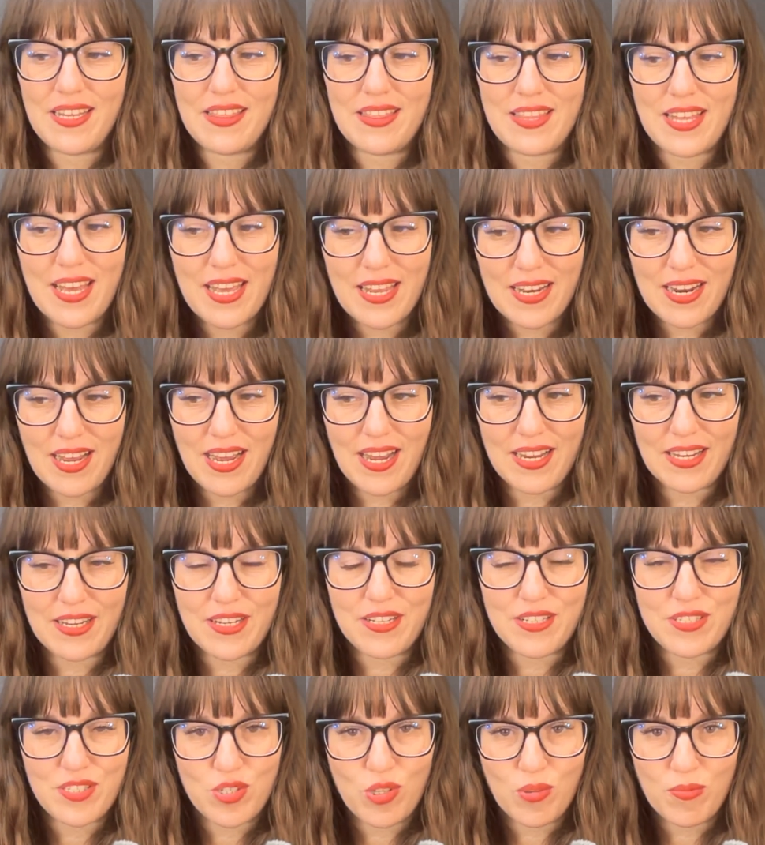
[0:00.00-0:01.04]
then I
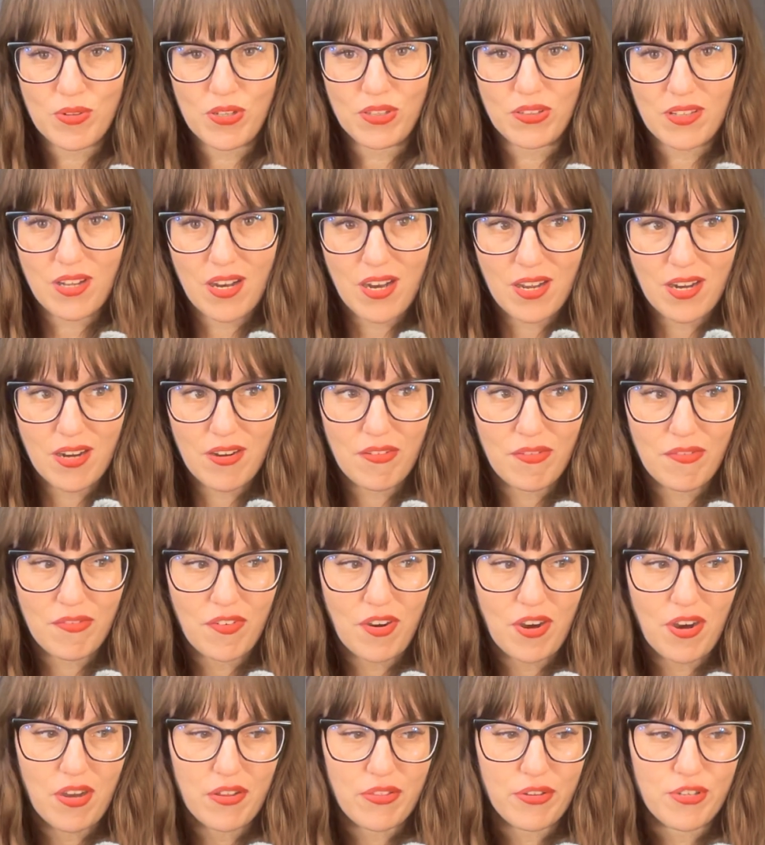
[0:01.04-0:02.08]
consumed a lot of
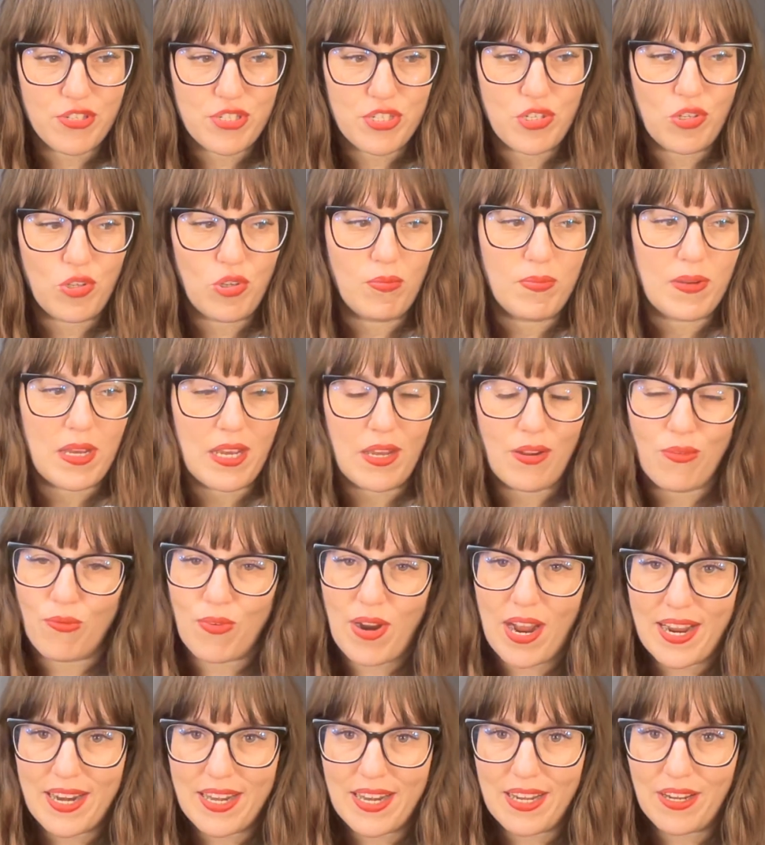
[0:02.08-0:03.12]
AuthorTube and
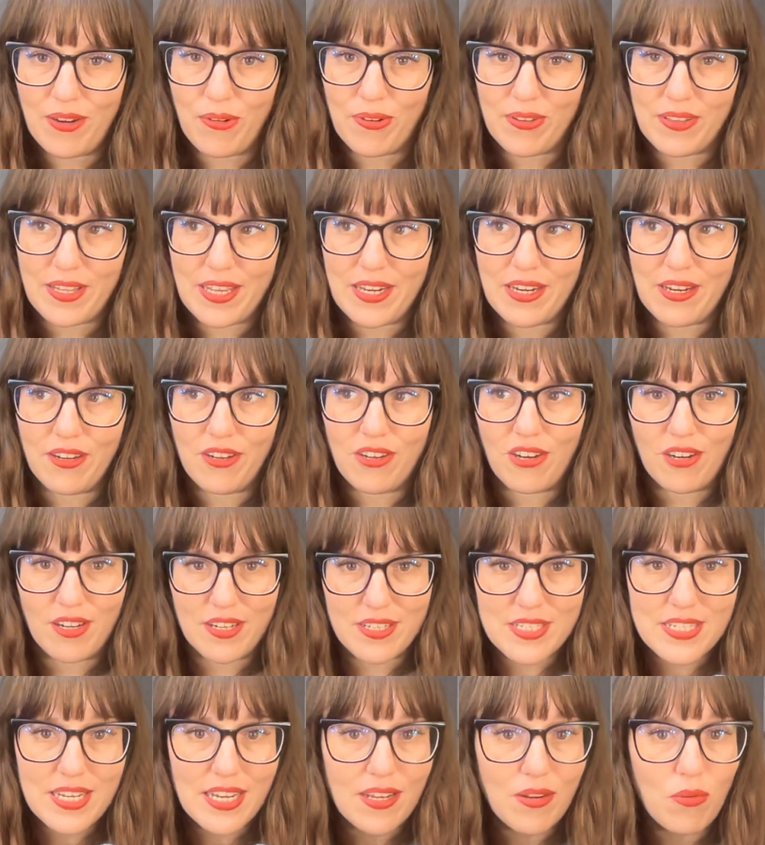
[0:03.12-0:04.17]
writing related
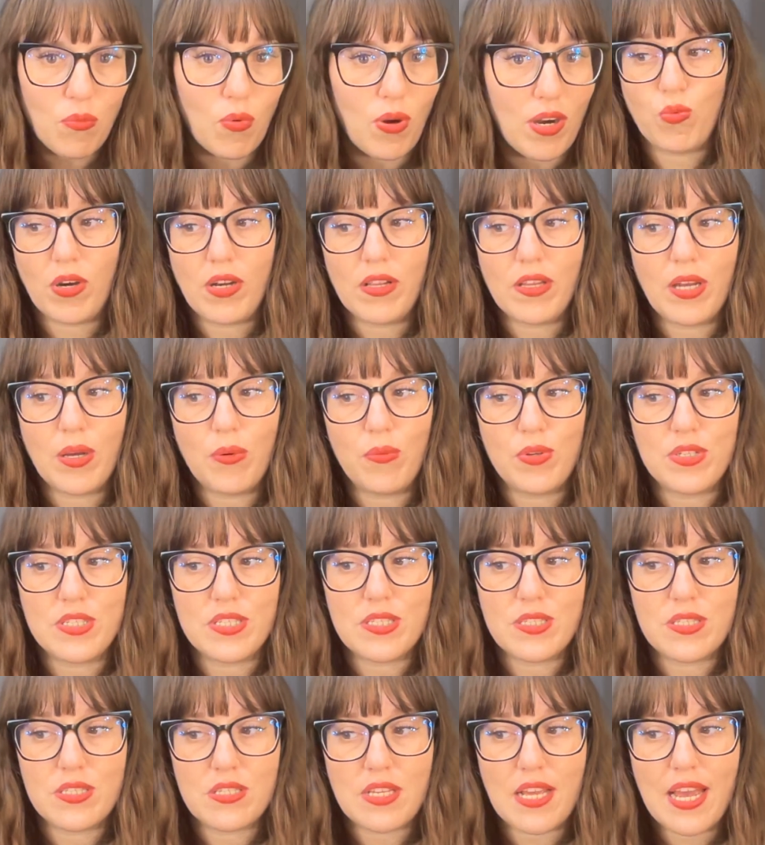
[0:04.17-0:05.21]
content while I
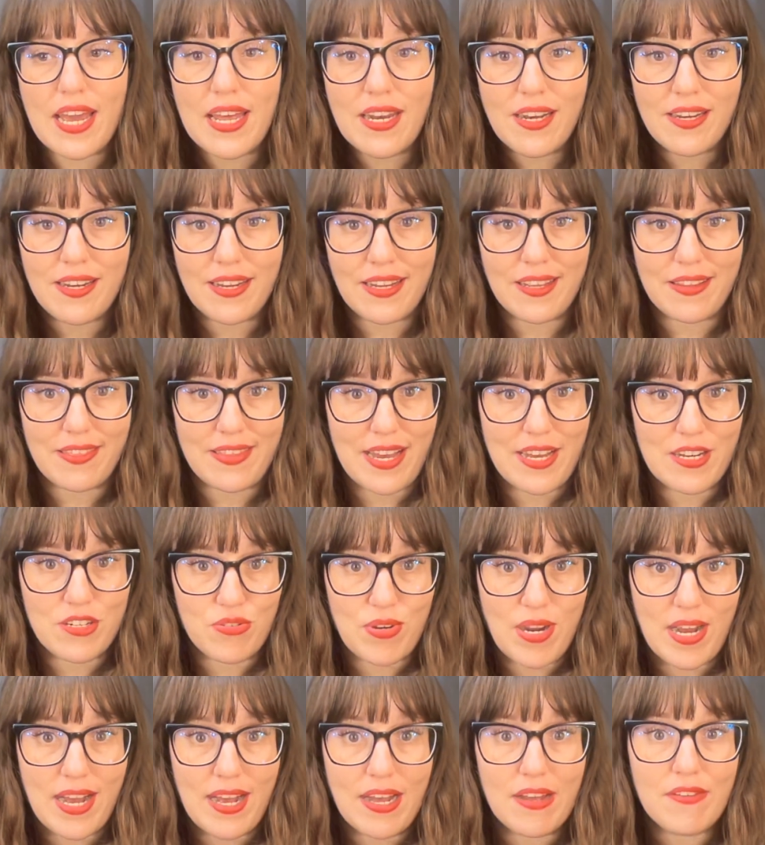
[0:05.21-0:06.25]
was editing that
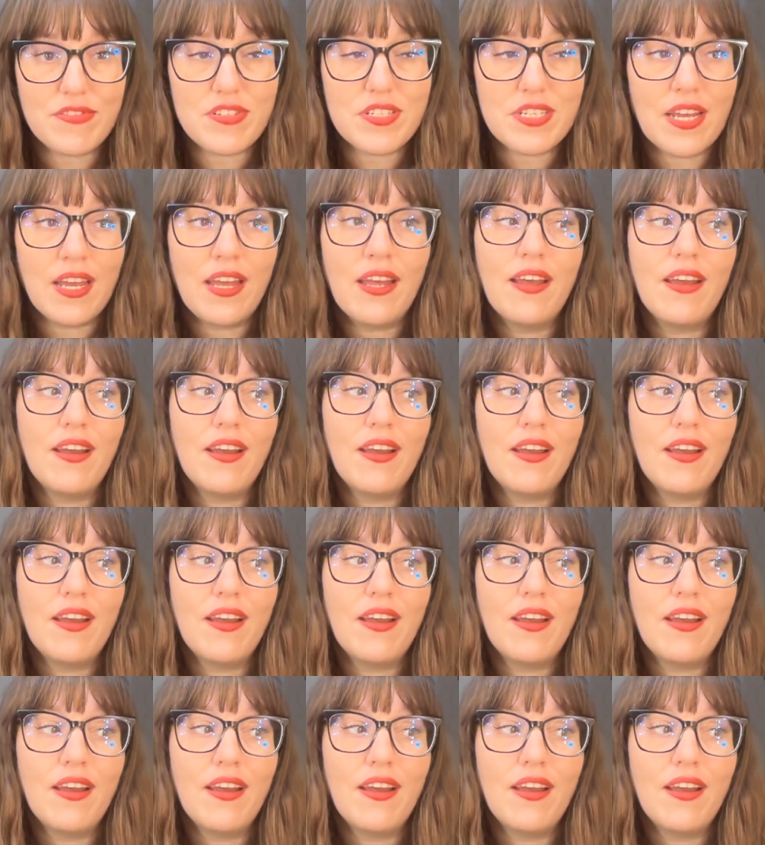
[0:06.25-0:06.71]
draft